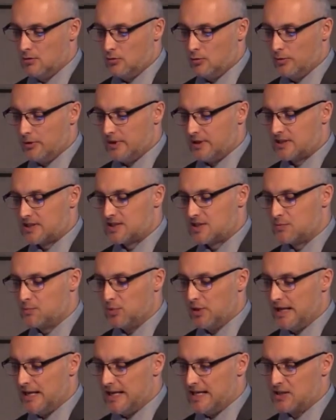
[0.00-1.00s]
What
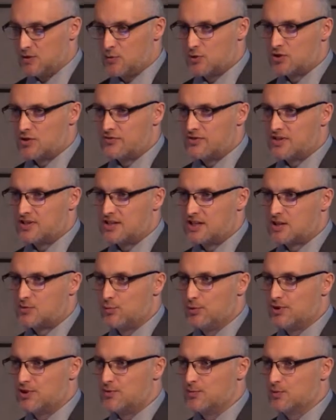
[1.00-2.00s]
explains, which of the 6
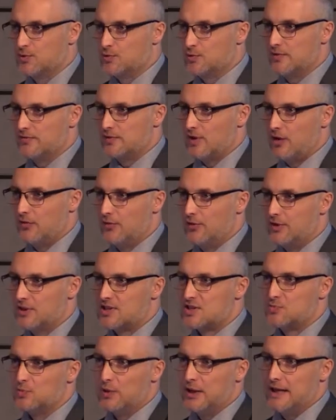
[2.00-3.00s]
principles we've covered
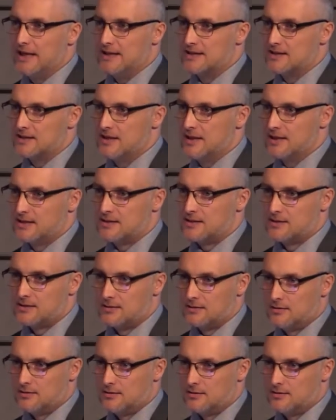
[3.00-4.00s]
explains this?